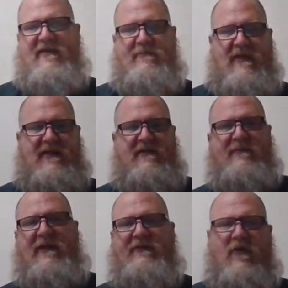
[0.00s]
I had made
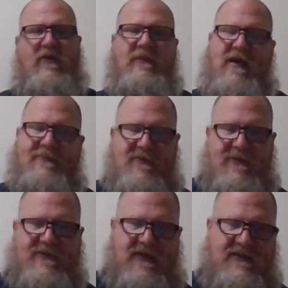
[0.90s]
in my dorm happened to
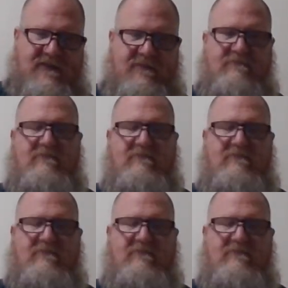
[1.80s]
be taking